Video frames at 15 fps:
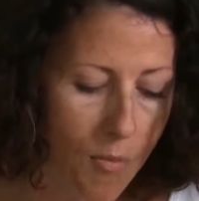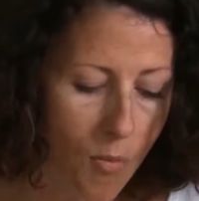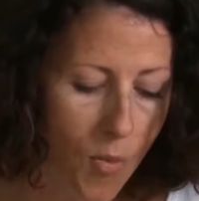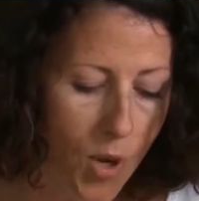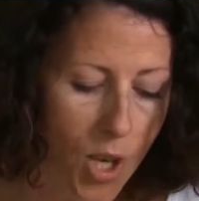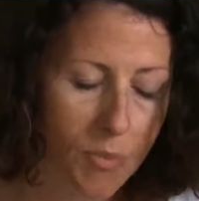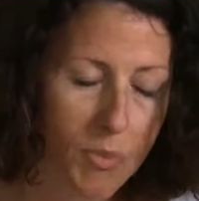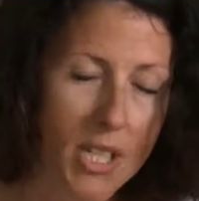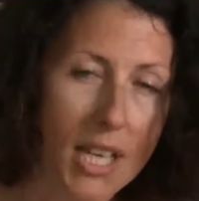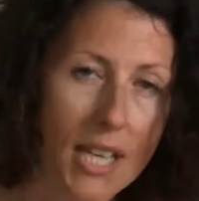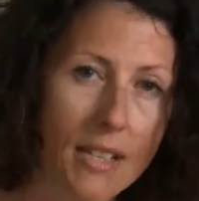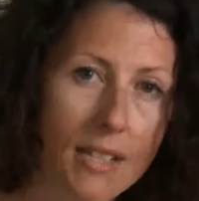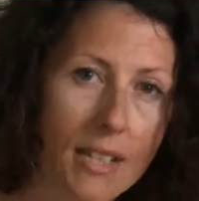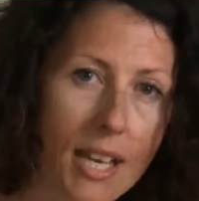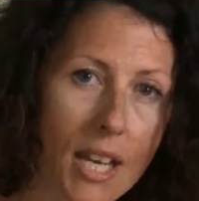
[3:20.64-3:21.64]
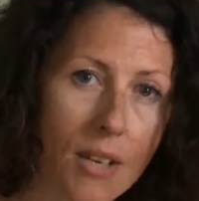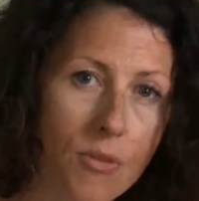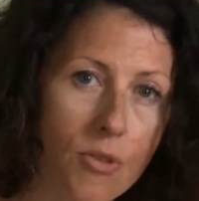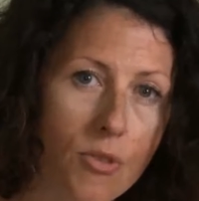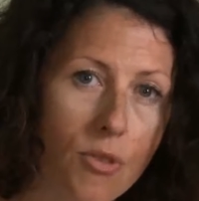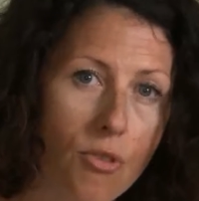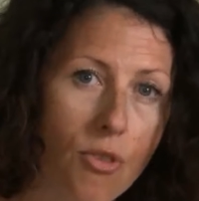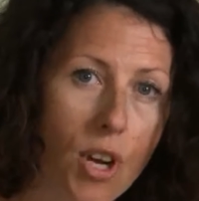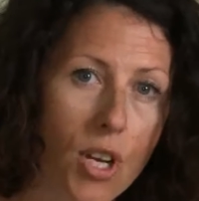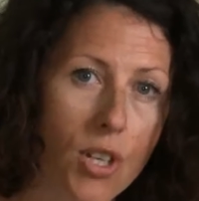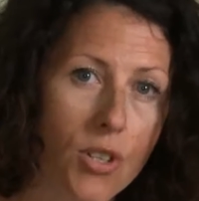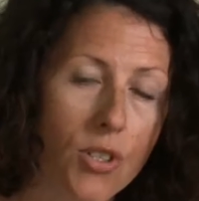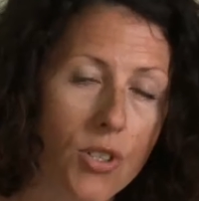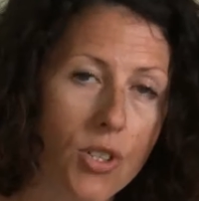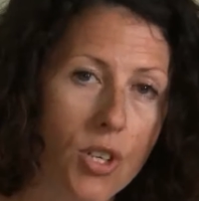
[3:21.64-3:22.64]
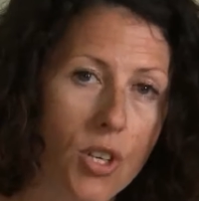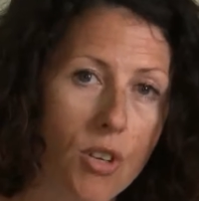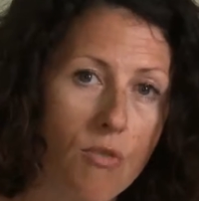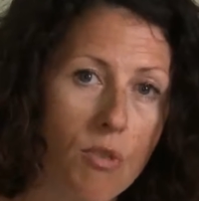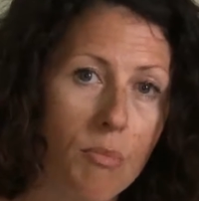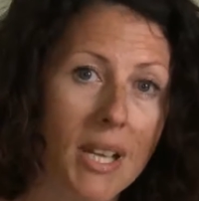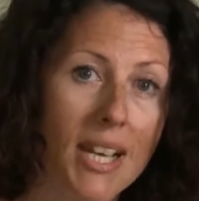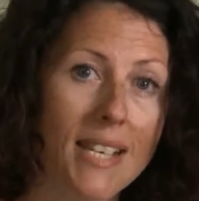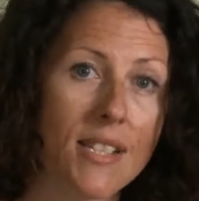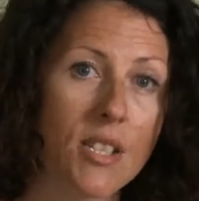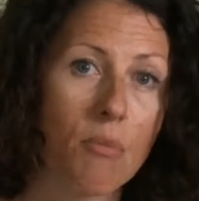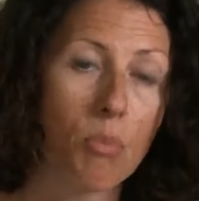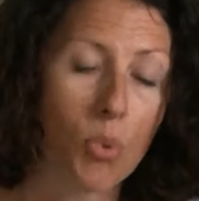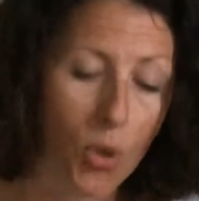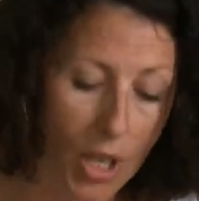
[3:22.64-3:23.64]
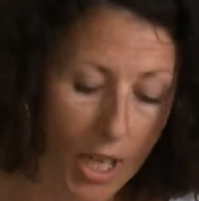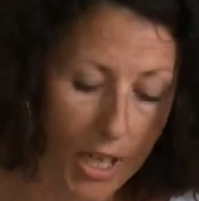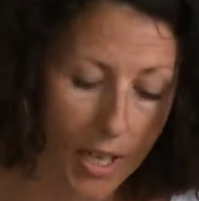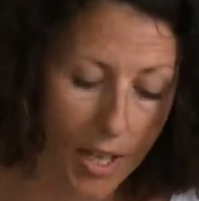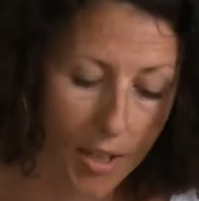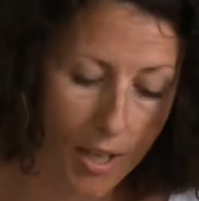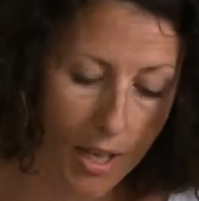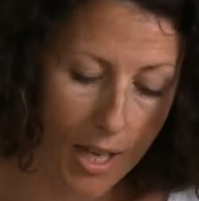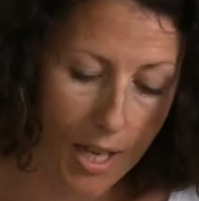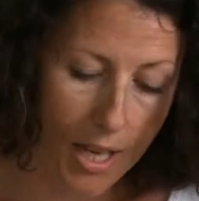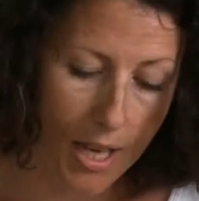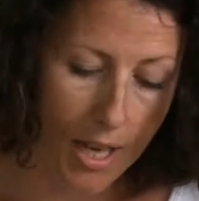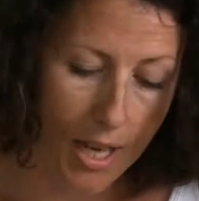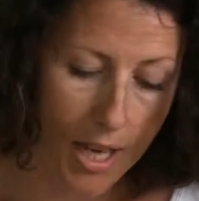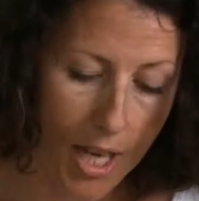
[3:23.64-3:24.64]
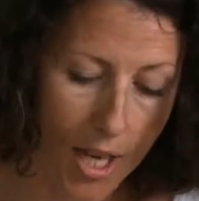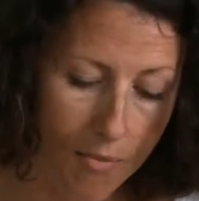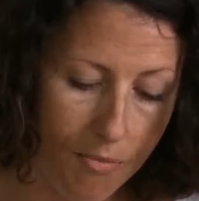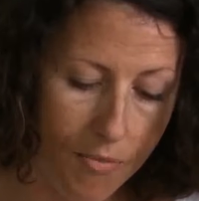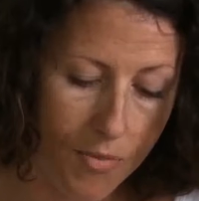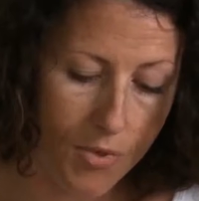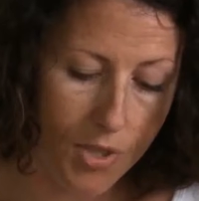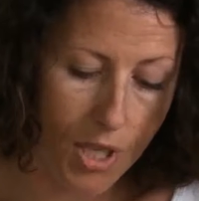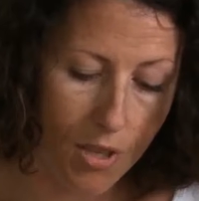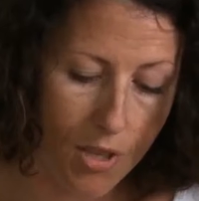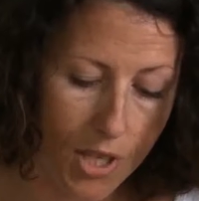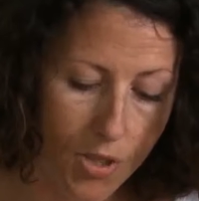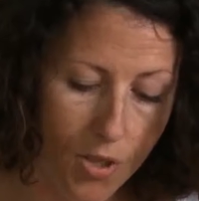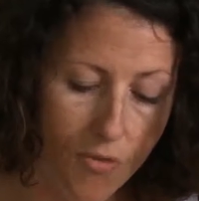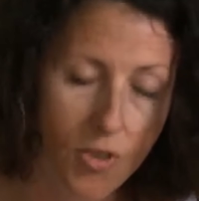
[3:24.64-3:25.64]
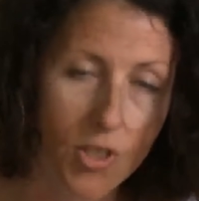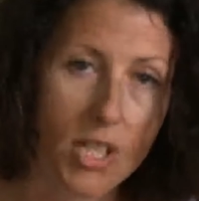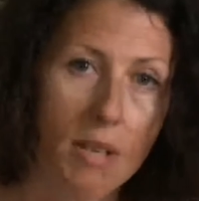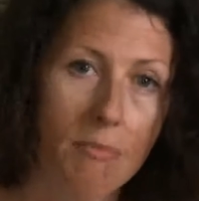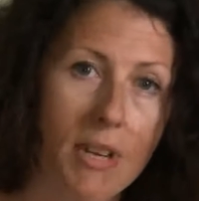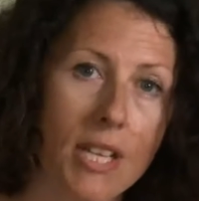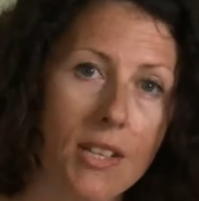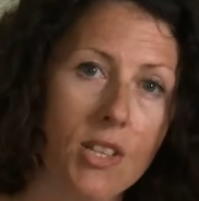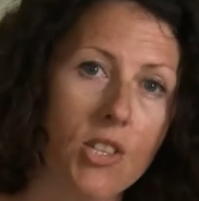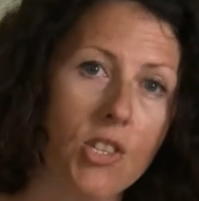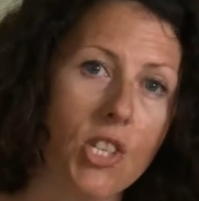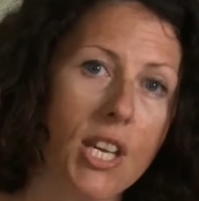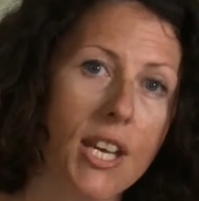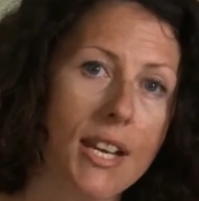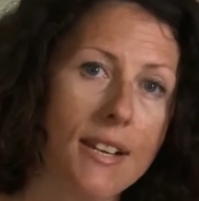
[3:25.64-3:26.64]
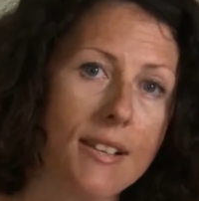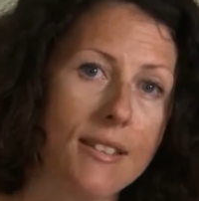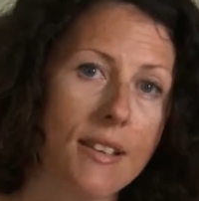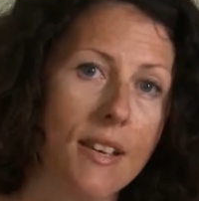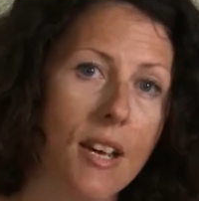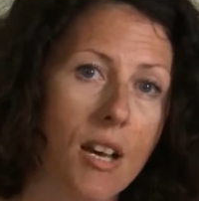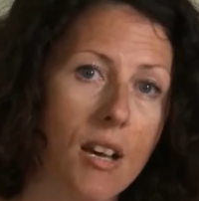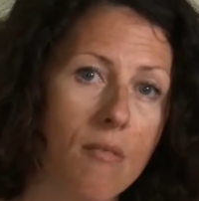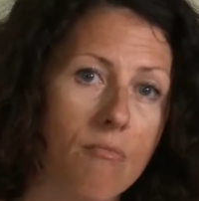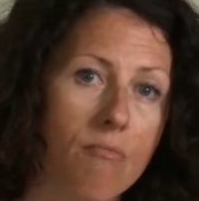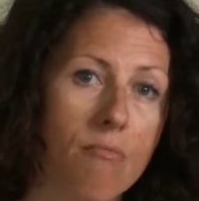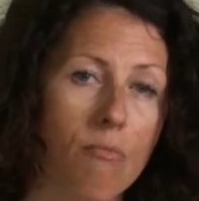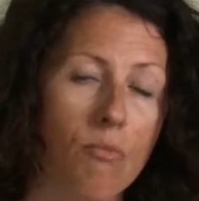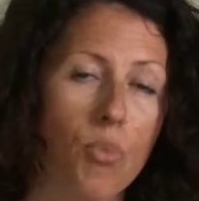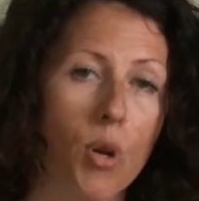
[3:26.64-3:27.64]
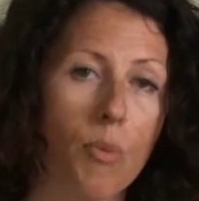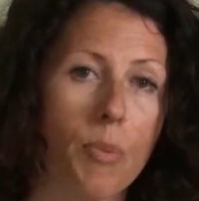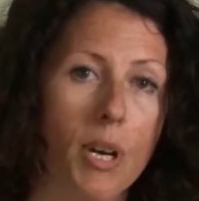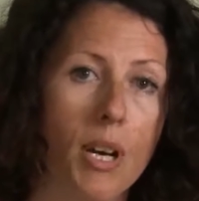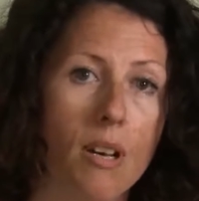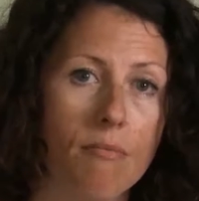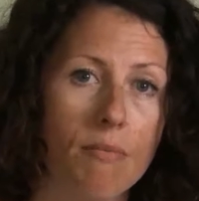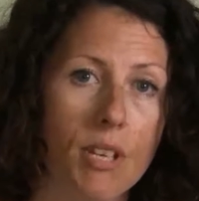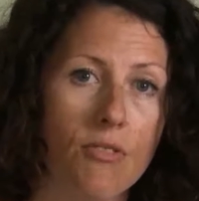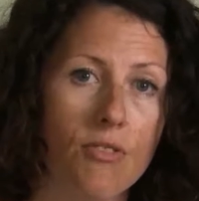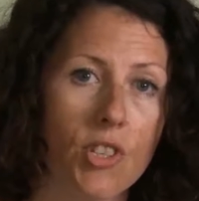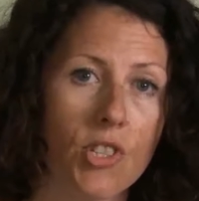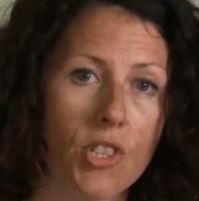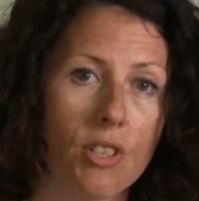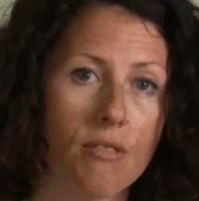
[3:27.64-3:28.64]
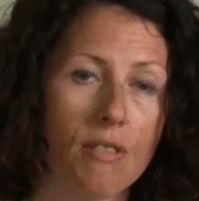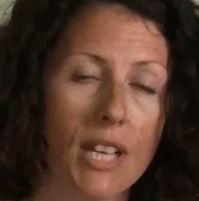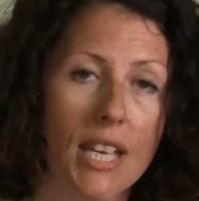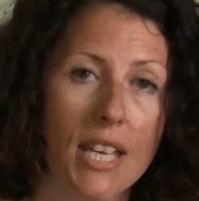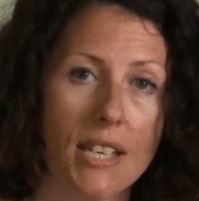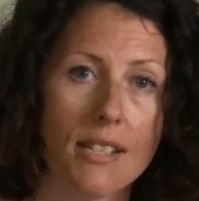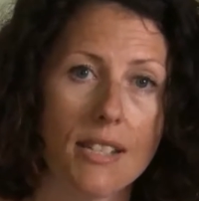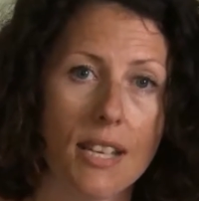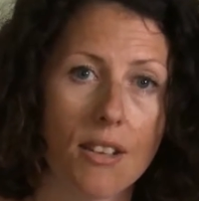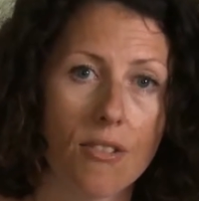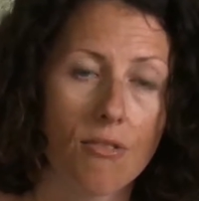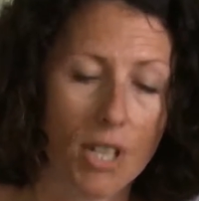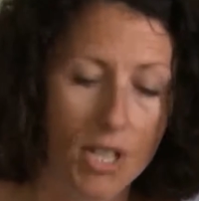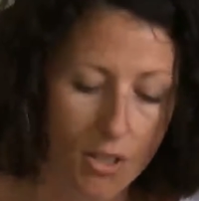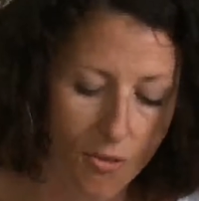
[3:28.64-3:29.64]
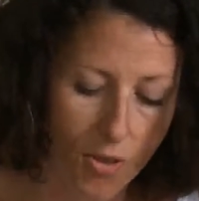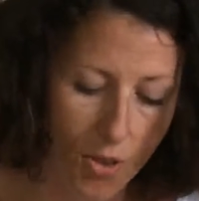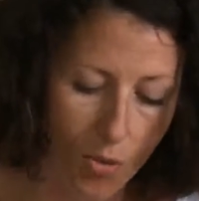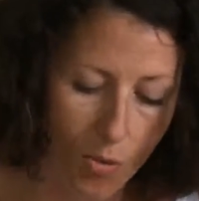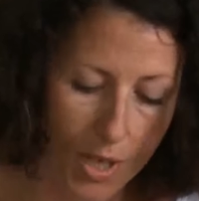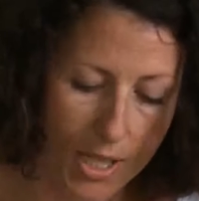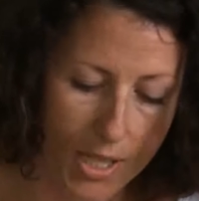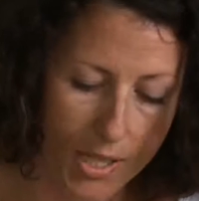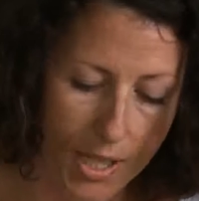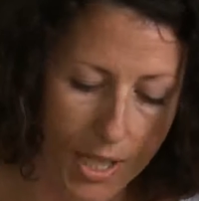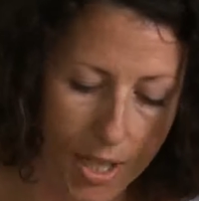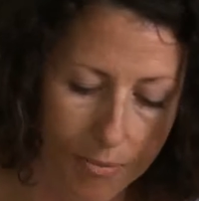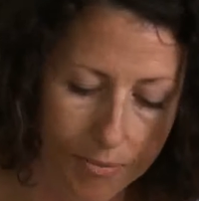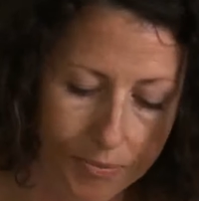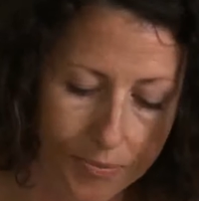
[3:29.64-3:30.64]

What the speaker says: We obtained a council grant to replace her boiler, so this obviously meant that she had proper, efficient heating ready for the winter.